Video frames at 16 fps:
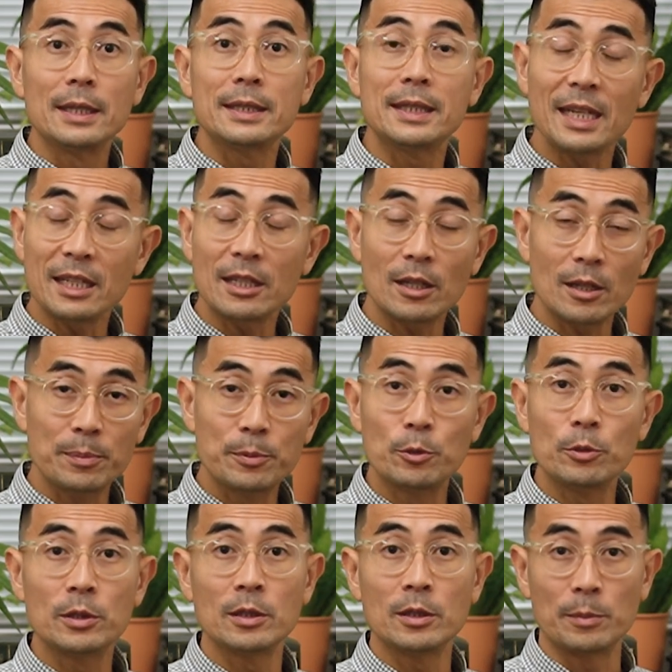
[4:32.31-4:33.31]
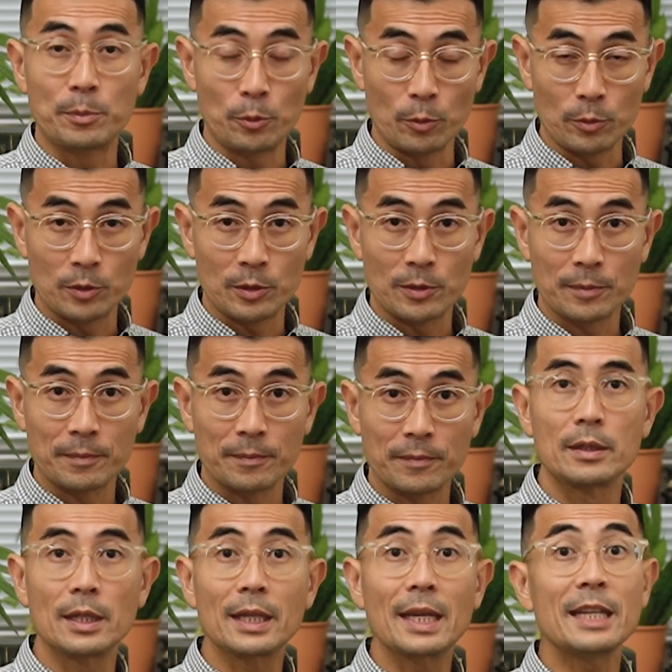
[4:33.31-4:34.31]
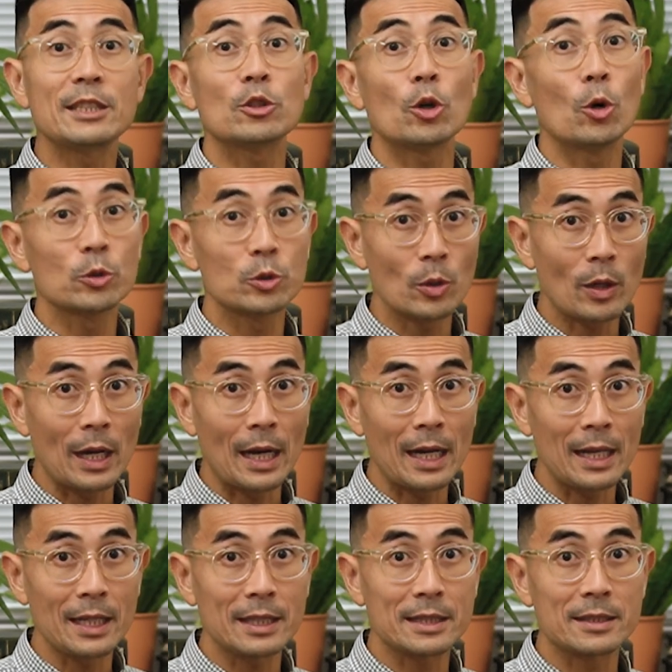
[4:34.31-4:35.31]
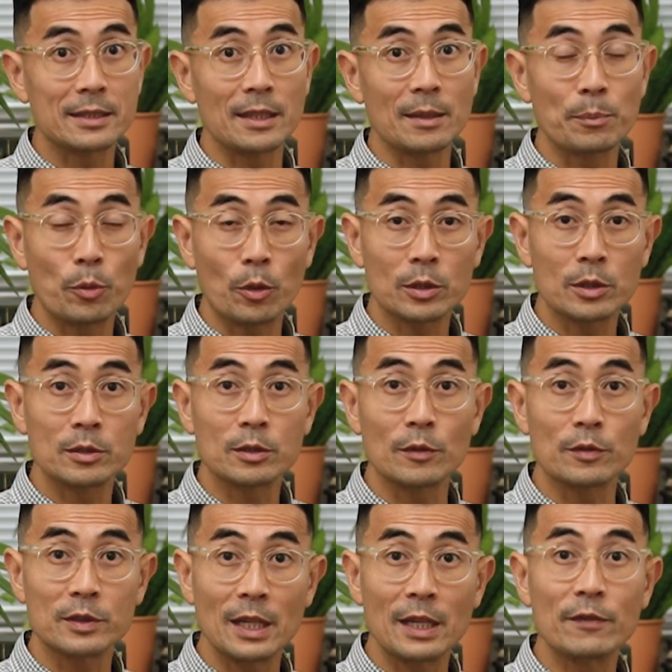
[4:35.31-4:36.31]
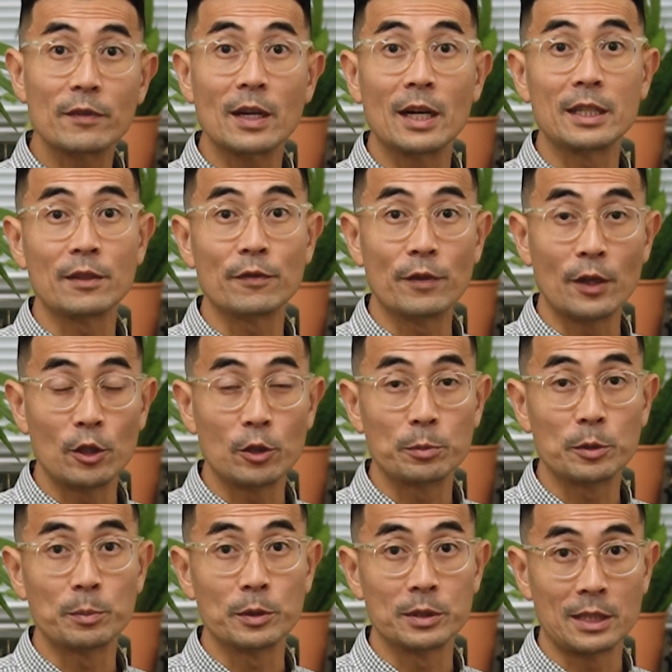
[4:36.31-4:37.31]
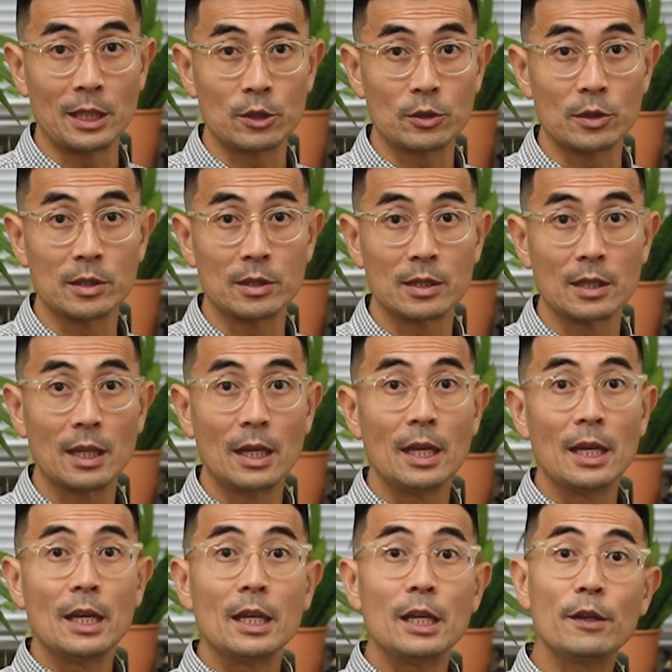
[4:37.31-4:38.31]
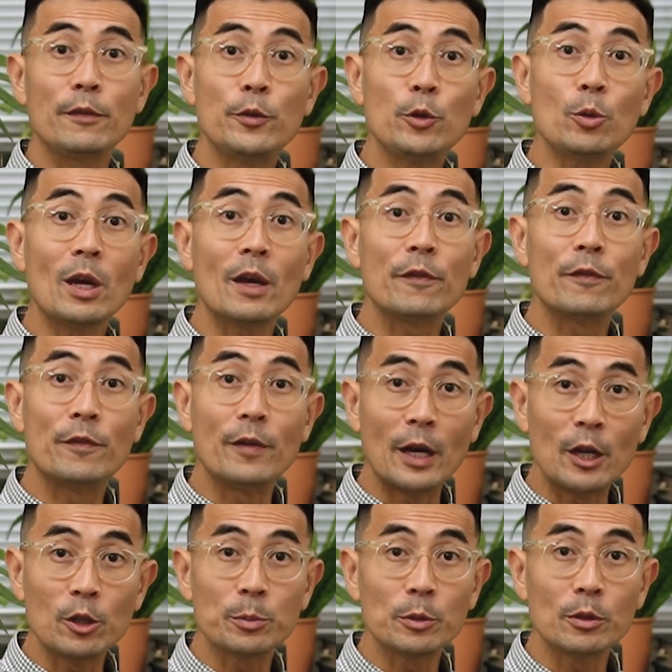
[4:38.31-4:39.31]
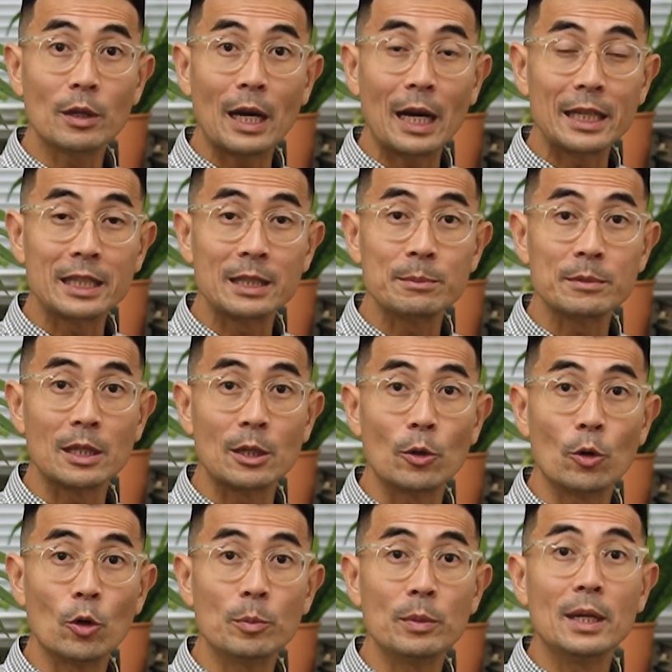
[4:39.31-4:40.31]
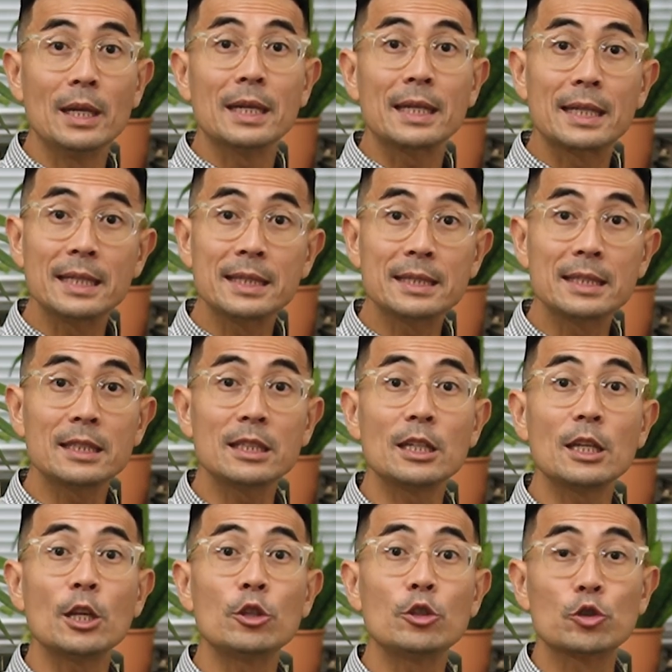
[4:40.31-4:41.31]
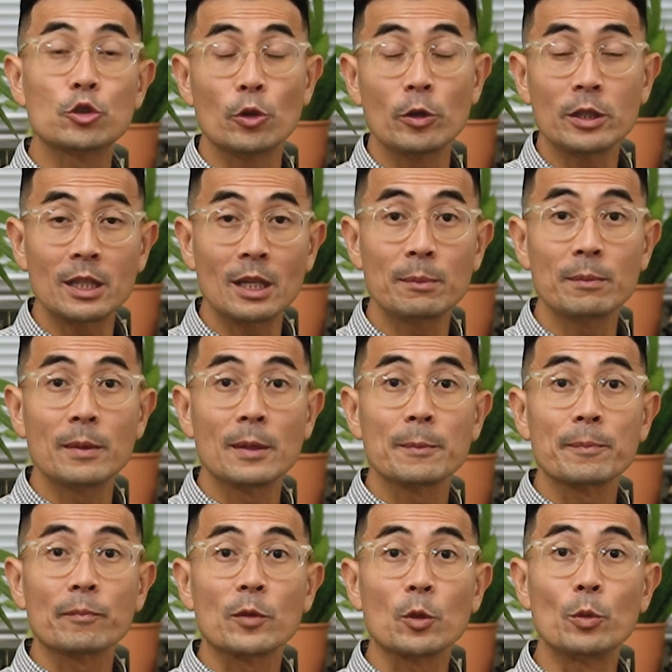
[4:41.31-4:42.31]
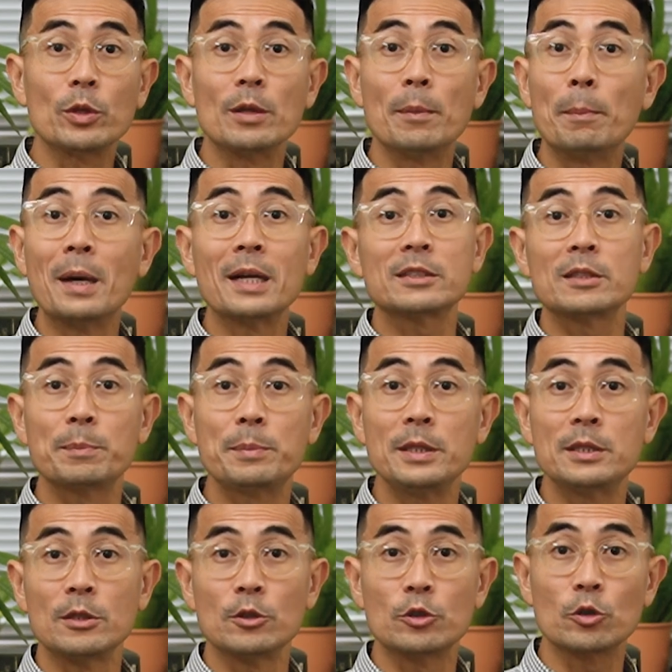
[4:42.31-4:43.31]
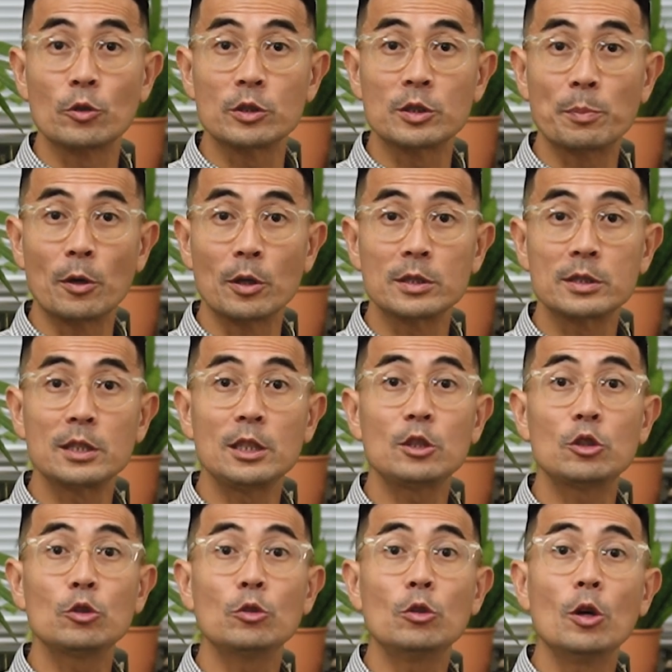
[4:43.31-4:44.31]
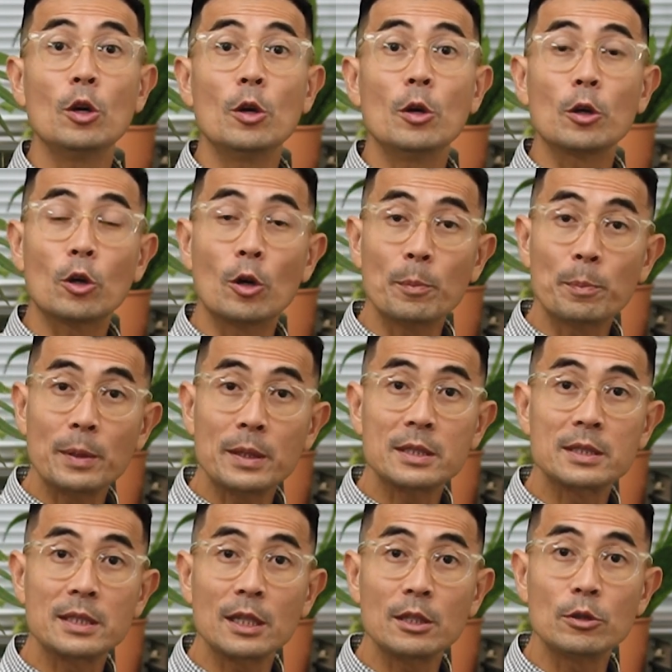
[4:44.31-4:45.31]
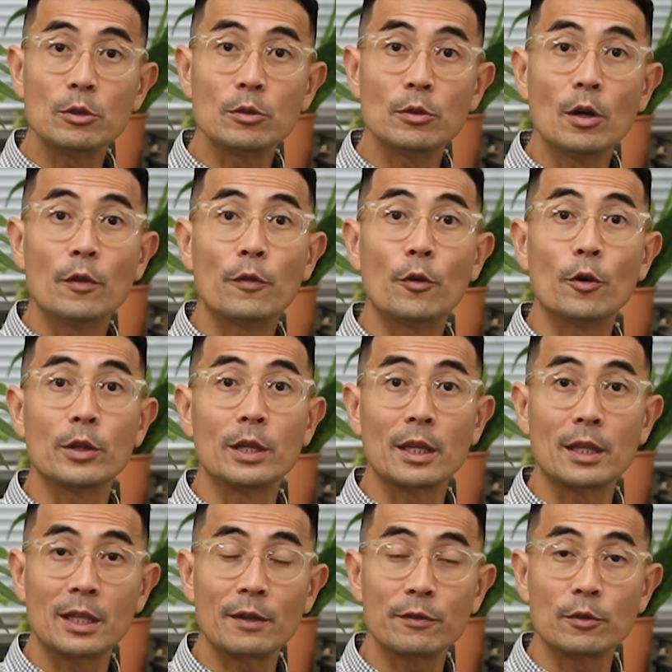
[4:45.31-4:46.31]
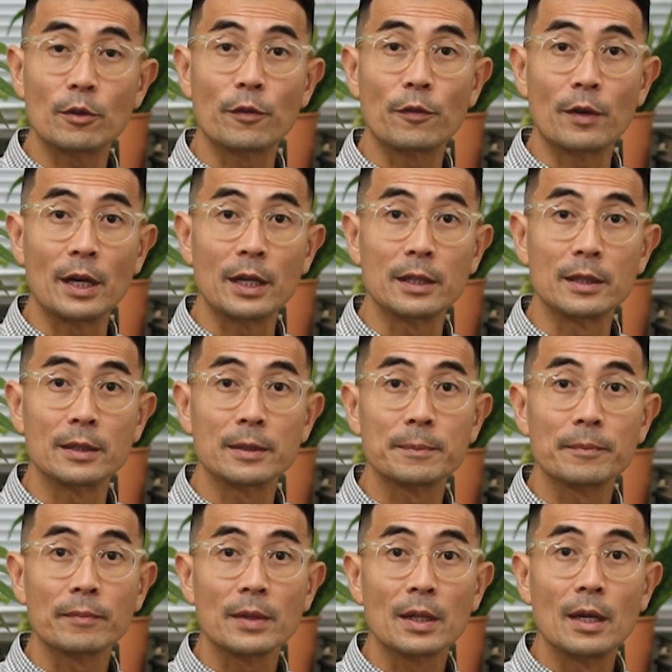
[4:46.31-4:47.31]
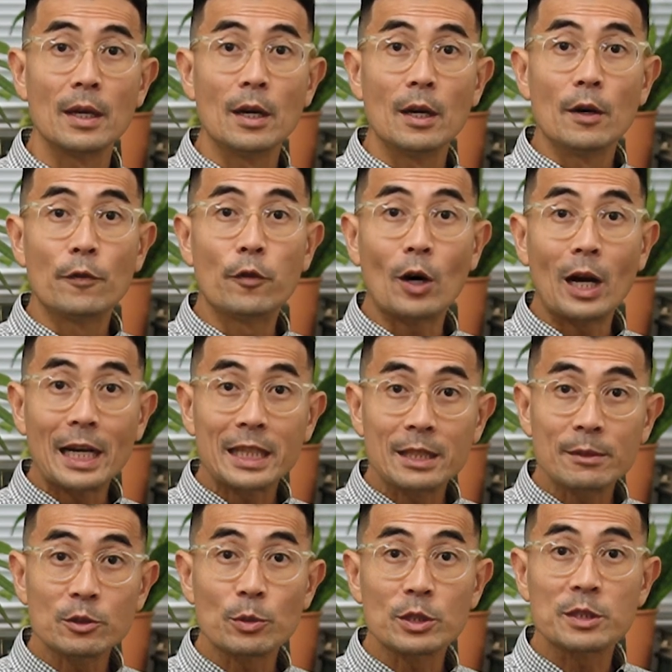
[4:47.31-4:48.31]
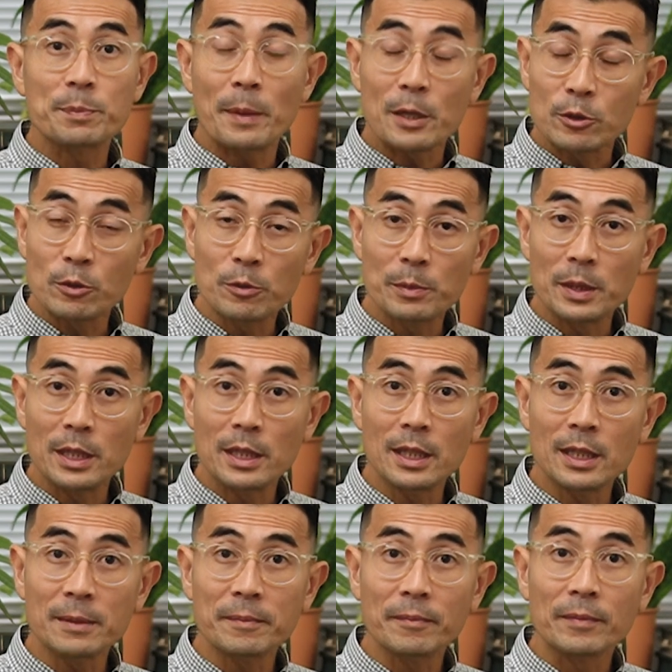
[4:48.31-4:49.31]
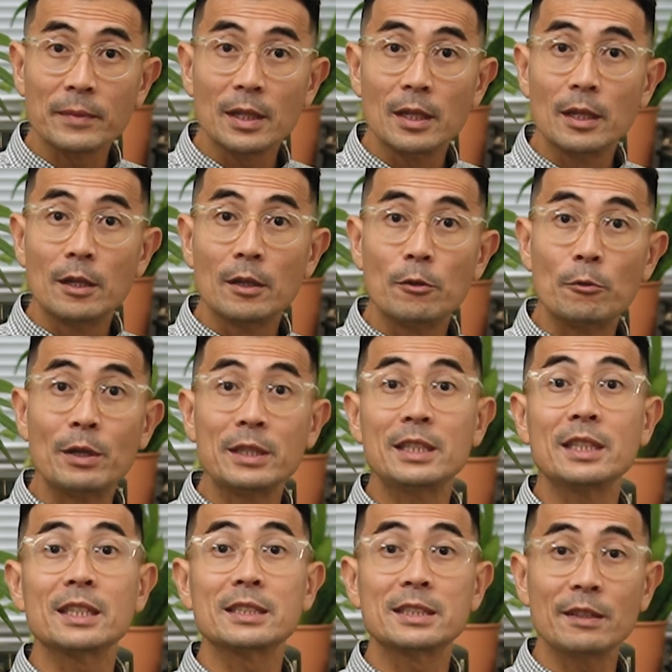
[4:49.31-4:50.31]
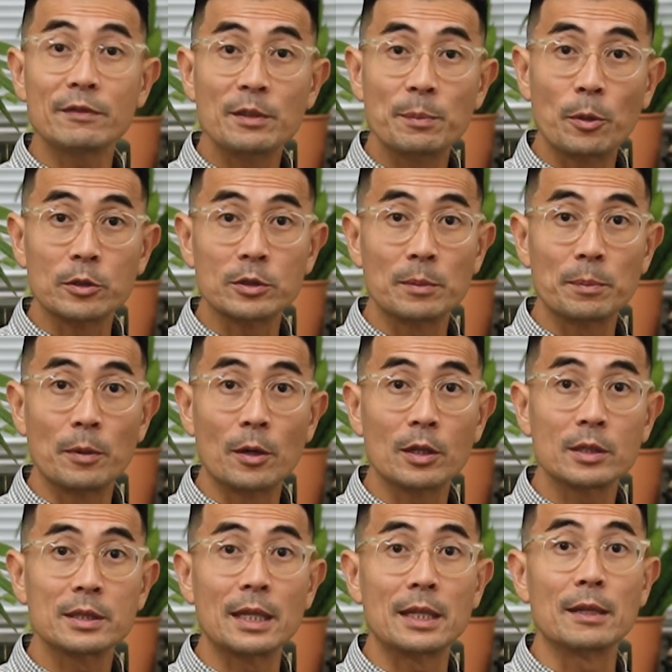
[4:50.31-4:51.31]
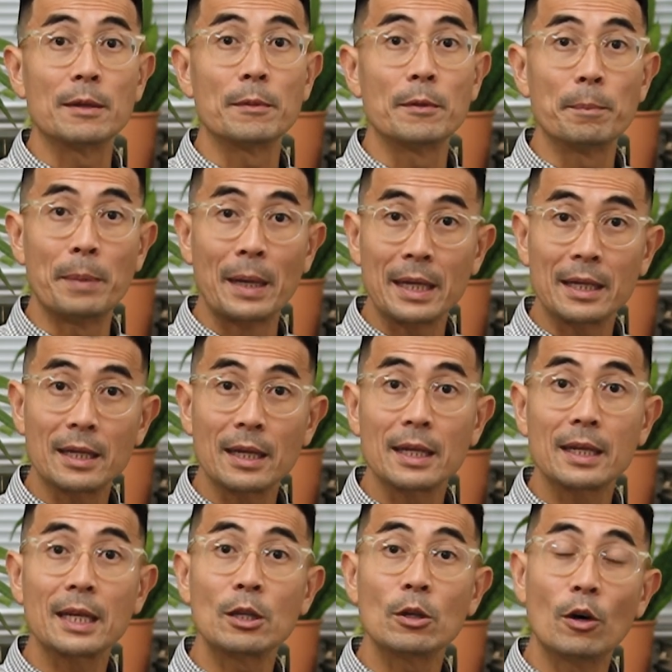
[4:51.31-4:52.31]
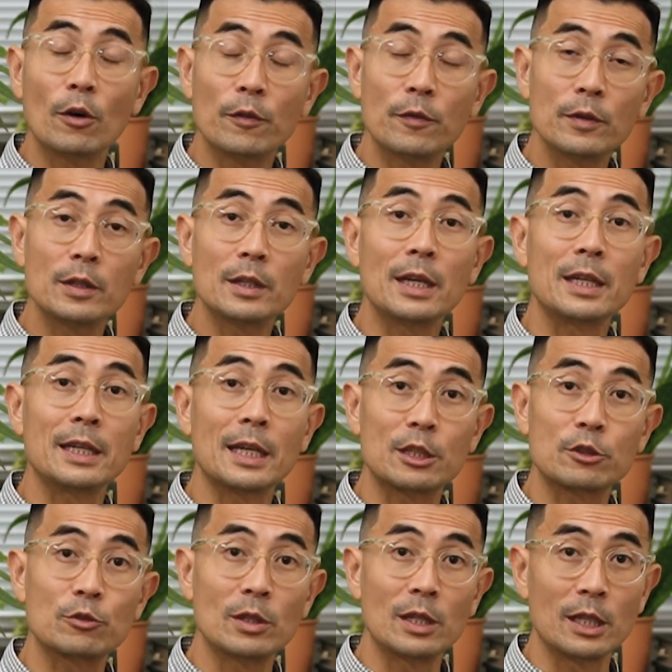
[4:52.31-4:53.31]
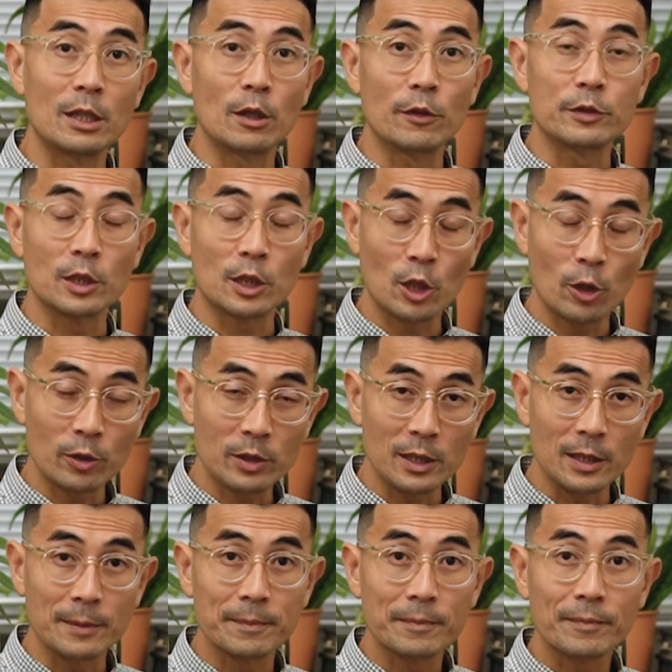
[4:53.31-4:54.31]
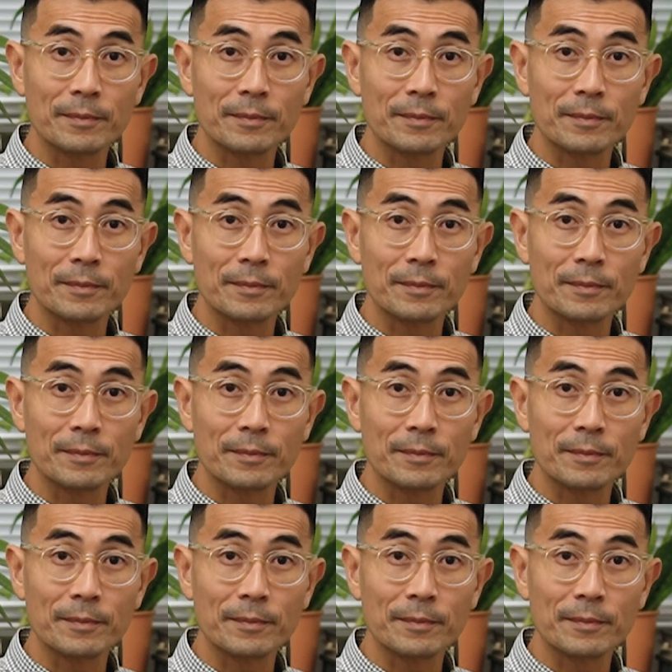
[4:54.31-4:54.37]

Take a prudent approach. The case also highlights the importance of safeguarding valuable possessions. If you have valuable items at home, consider insuring them with a masterpiece insurance policy to compensate you for their theft or fire. For items with special meaning, renting a safe deposit box at a bank can offer an extra layer of security.